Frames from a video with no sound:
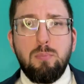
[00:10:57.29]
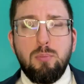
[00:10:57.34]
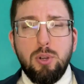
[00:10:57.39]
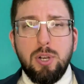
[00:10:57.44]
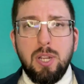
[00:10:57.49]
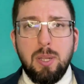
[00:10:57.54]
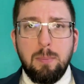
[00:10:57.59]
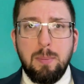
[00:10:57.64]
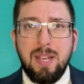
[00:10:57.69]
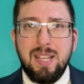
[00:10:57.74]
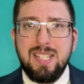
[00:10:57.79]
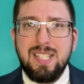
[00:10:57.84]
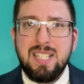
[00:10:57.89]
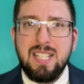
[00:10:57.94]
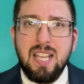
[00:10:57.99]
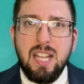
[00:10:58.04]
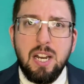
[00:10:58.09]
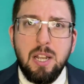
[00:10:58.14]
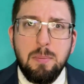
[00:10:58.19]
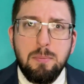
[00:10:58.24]
putting my
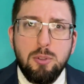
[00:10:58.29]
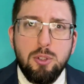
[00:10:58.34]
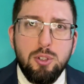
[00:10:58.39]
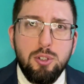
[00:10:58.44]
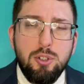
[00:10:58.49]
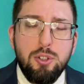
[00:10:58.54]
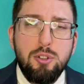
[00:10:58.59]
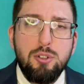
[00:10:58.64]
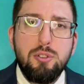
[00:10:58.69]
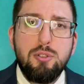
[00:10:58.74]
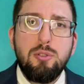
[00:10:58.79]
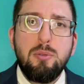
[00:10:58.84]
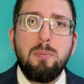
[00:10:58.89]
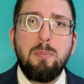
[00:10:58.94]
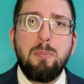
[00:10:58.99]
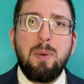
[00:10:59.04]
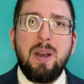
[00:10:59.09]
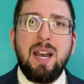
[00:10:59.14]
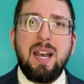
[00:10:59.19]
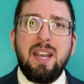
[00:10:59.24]
setup to do
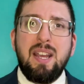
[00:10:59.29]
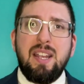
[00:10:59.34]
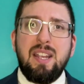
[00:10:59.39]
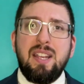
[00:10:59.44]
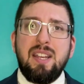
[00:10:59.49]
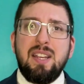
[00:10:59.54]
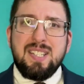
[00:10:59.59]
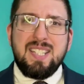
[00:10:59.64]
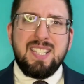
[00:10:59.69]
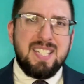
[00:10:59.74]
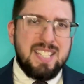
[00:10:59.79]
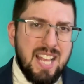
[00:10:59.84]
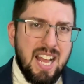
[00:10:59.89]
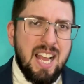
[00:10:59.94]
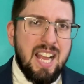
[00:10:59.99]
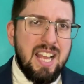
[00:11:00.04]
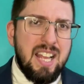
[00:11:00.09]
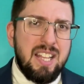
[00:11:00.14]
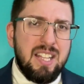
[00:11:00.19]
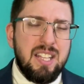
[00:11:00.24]
my
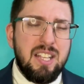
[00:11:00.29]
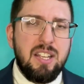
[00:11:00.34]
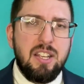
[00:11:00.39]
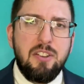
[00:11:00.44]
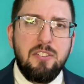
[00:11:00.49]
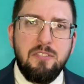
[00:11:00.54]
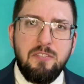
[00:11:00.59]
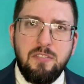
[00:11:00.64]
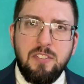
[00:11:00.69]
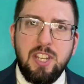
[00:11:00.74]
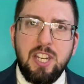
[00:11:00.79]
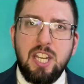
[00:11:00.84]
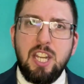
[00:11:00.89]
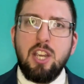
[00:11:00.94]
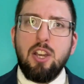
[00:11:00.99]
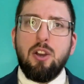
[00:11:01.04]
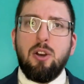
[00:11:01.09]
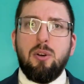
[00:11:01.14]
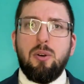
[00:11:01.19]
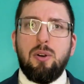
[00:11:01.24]
style
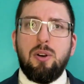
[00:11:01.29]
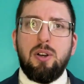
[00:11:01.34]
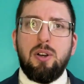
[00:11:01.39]
video